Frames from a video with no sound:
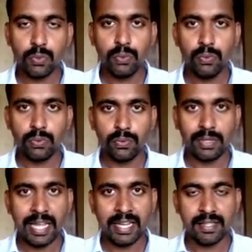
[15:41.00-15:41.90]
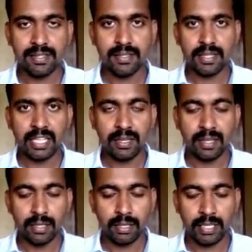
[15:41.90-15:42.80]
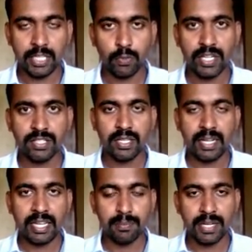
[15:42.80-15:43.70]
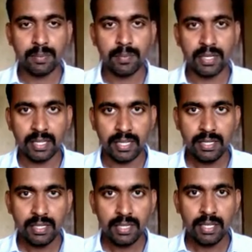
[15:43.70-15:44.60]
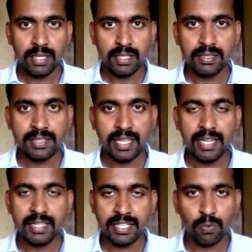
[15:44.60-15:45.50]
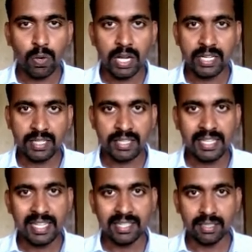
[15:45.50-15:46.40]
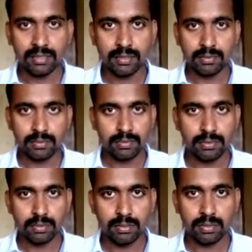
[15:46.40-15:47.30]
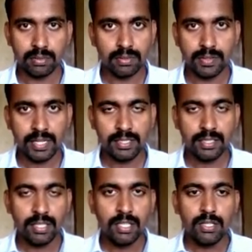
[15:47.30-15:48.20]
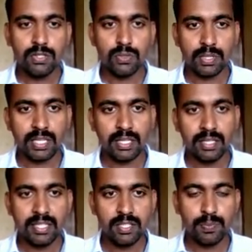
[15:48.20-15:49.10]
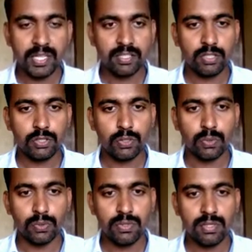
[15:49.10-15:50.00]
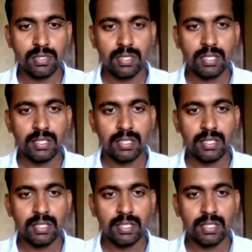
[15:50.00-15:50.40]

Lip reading: two lines, equator and prime meridian, they divide the earth, right? So here this picture shows